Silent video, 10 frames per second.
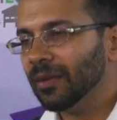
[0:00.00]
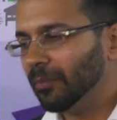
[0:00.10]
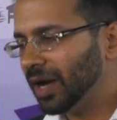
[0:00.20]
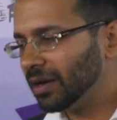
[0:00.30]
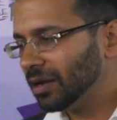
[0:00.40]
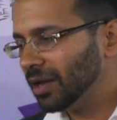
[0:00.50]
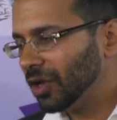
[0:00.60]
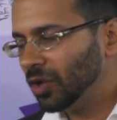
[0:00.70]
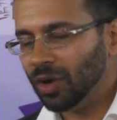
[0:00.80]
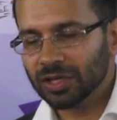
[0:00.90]
but
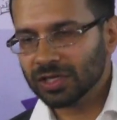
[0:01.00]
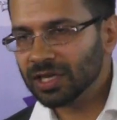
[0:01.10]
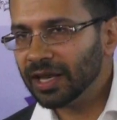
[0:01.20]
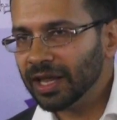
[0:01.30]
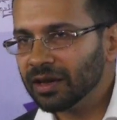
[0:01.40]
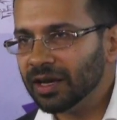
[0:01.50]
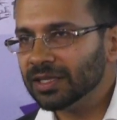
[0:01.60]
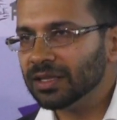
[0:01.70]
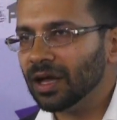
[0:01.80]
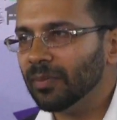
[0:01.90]
you also start
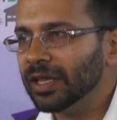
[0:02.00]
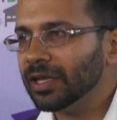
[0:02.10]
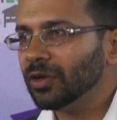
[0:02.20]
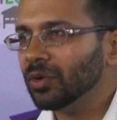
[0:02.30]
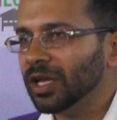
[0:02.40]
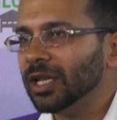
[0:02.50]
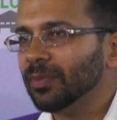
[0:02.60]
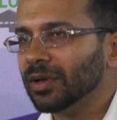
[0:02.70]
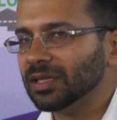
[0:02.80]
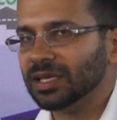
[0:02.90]
increasing the ability to
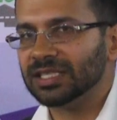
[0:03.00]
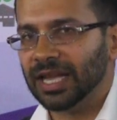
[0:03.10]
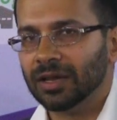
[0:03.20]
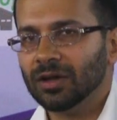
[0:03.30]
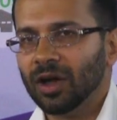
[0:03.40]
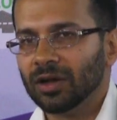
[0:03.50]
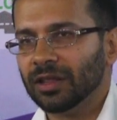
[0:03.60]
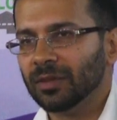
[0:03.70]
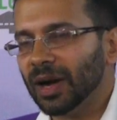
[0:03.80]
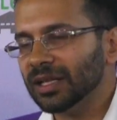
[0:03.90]
redeposit the stain on
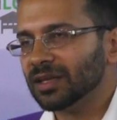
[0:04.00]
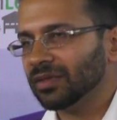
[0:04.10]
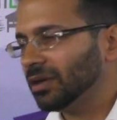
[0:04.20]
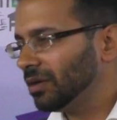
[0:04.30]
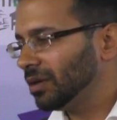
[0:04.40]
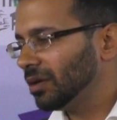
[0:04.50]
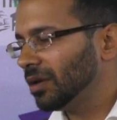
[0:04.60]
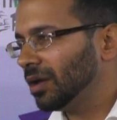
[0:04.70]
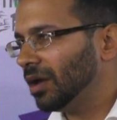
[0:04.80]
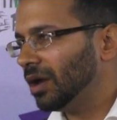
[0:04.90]
other parts of the
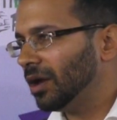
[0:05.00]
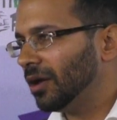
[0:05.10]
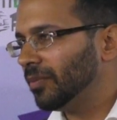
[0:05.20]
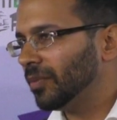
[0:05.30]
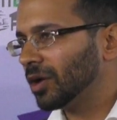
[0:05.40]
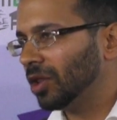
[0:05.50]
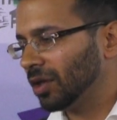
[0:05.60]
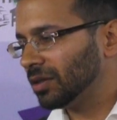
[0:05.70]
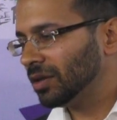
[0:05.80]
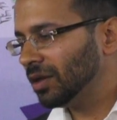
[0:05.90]
cloth.